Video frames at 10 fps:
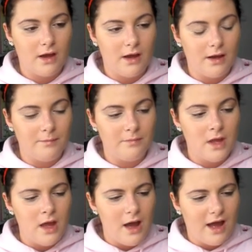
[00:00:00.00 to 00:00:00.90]

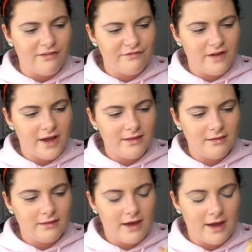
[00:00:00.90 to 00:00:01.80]
I
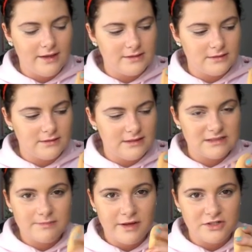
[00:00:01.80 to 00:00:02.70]
find that
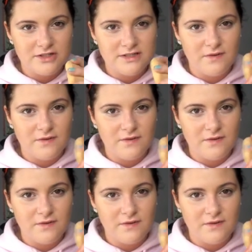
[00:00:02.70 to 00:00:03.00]
these sponges,